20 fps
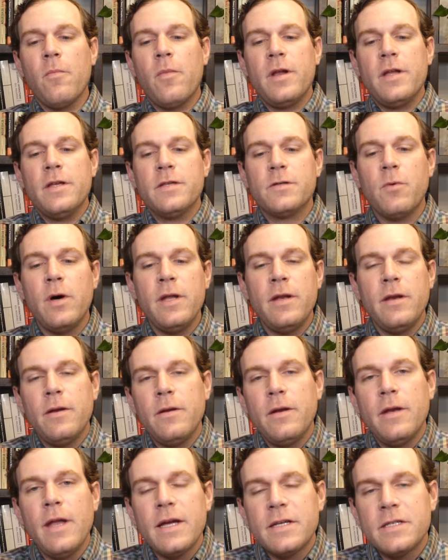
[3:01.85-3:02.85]
but is what
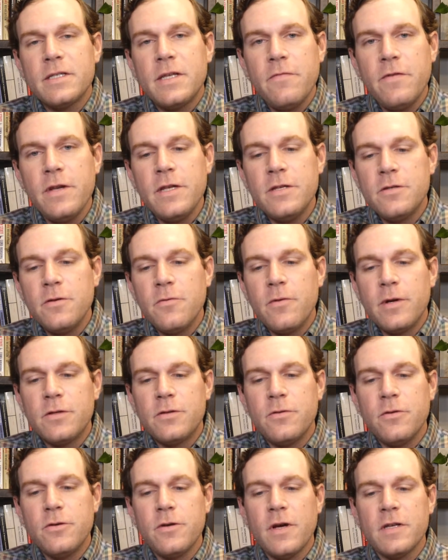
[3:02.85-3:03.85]
Nextivity is doing
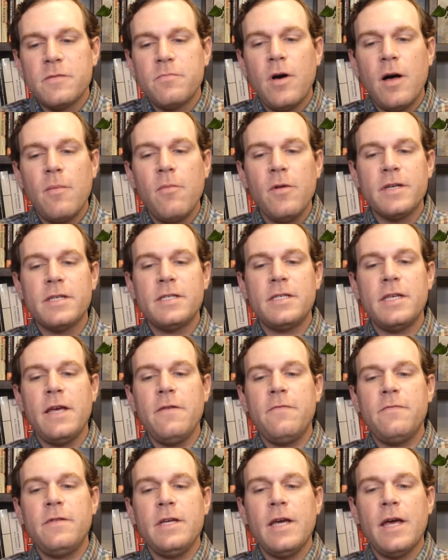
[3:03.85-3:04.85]
to address public
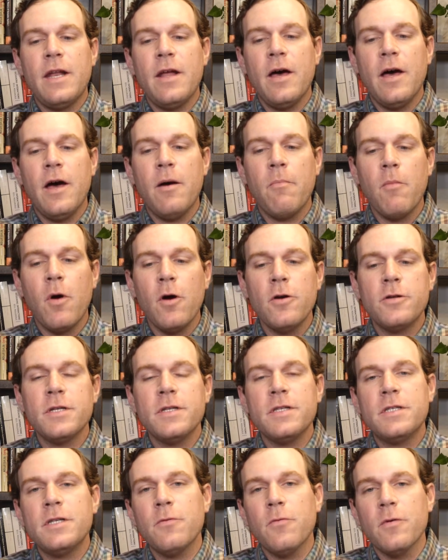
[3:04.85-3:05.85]
safety and uh,
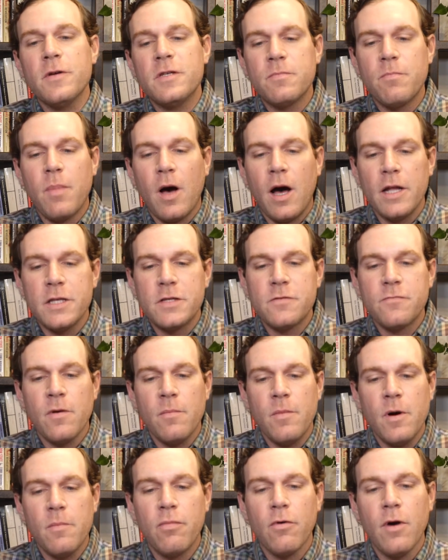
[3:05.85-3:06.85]
emergency response
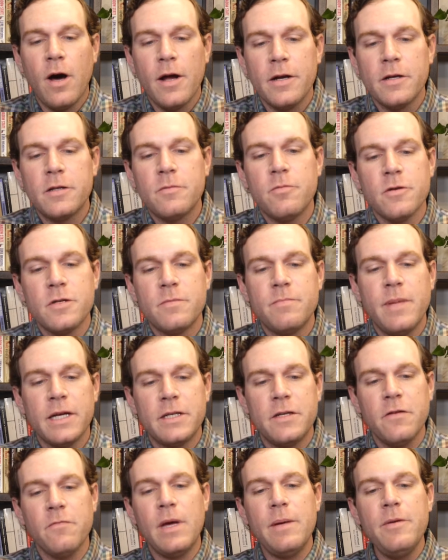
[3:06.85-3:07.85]
from a product
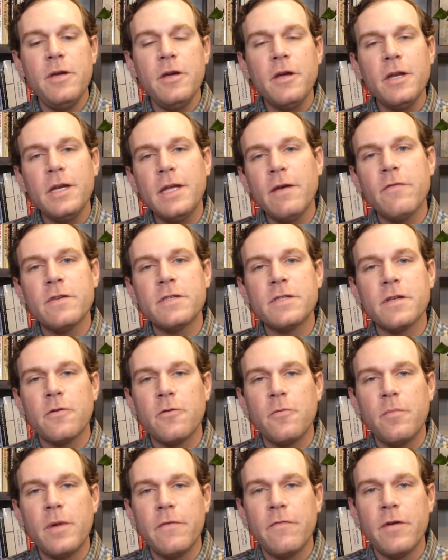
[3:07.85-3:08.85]
perspective. Maybe you could give us a
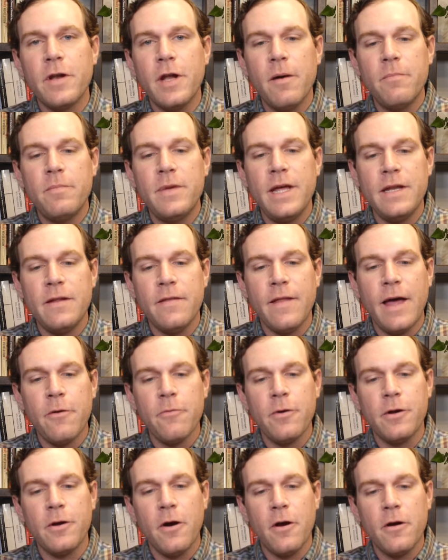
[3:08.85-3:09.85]
little bit of an update in that
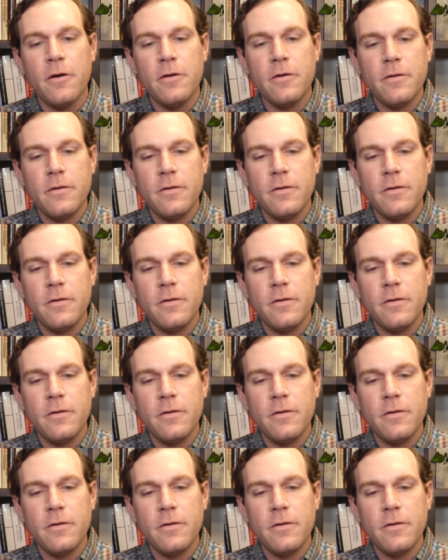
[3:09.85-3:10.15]
regard.